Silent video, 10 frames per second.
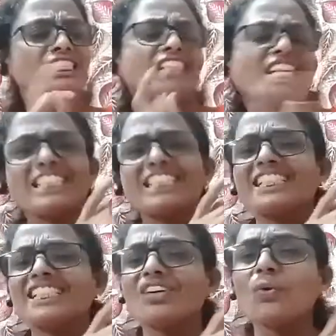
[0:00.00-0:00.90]
touches
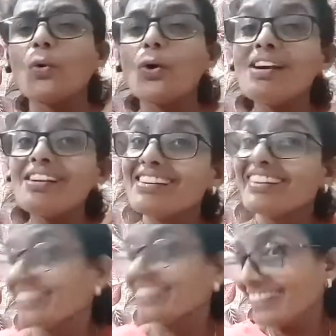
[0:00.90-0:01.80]
the cold
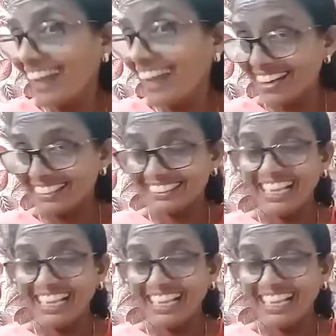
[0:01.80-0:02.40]
glass,